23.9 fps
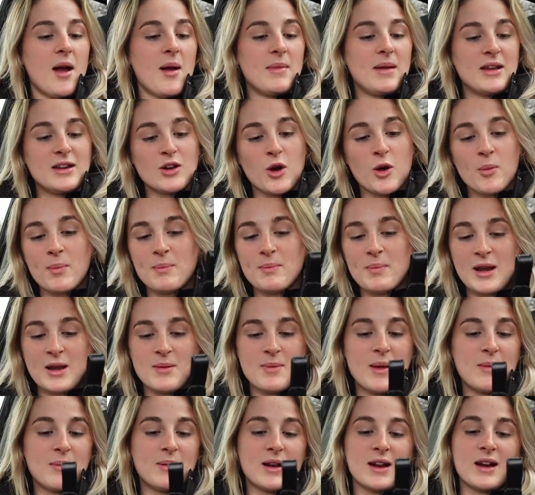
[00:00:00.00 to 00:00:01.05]
I mean, not many
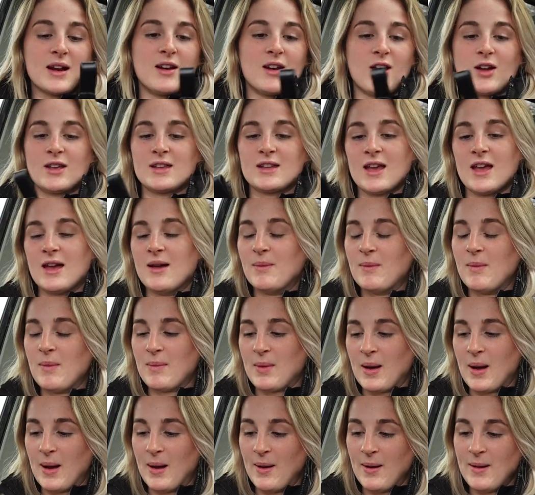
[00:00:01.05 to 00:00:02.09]
people are going to like it,
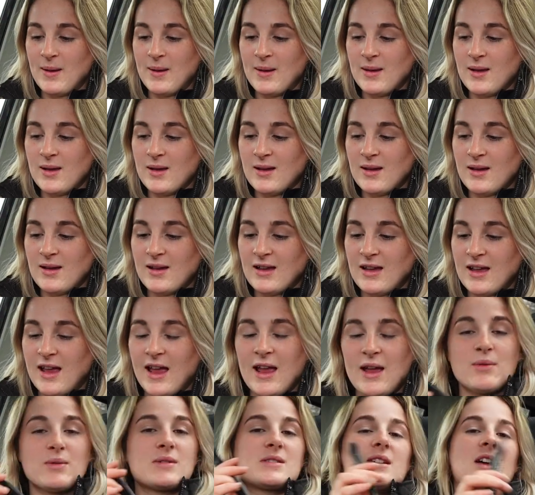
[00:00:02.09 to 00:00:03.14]
but
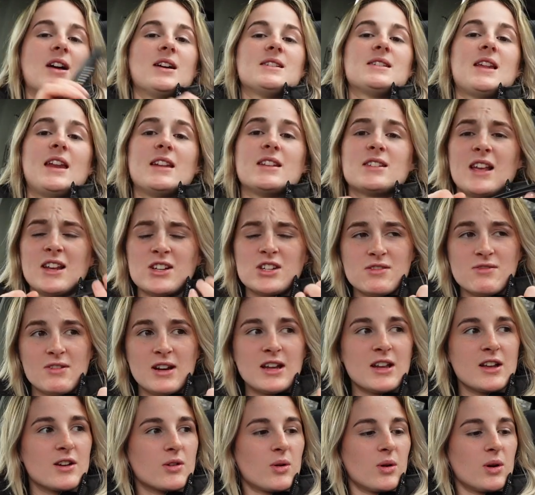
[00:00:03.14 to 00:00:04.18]
it was nice. And it's actually
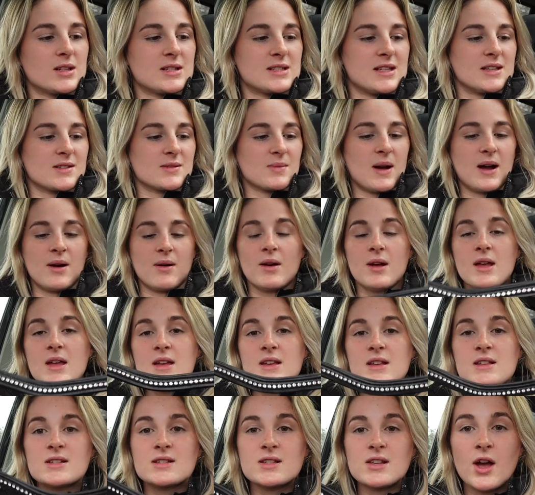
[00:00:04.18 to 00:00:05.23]
really good quality as well.
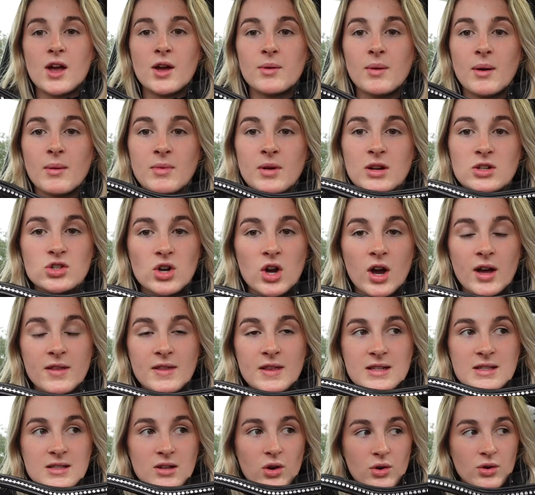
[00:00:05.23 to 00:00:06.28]
So I'm going to try
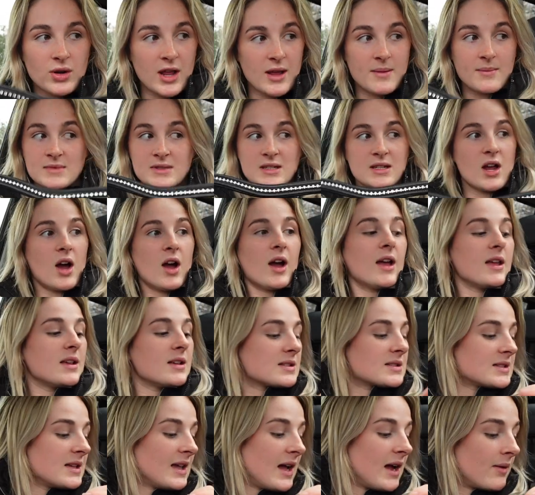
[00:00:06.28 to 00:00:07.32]
this on him
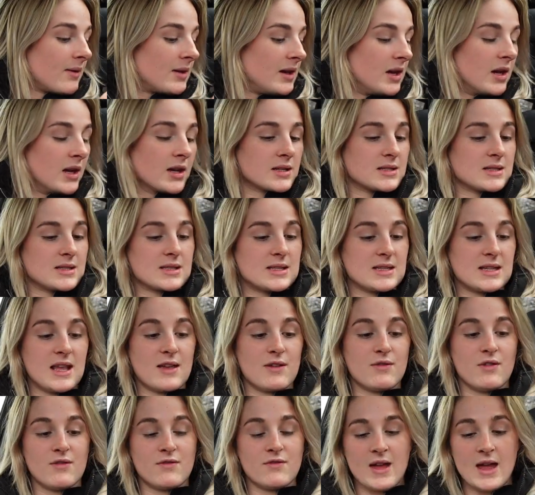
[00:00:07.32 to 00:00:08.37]
tonight, see how he looks and see
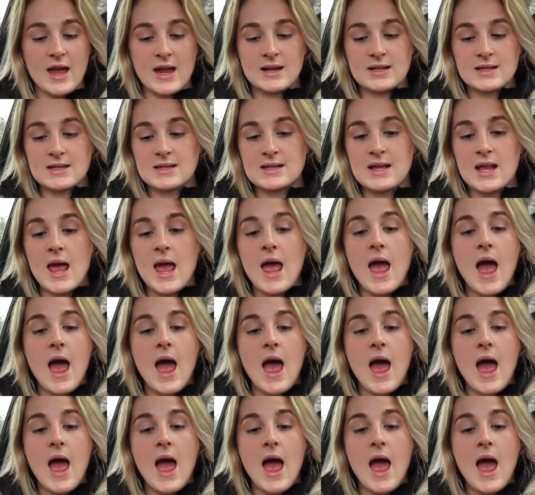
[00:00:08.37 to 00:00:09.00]
if it fits.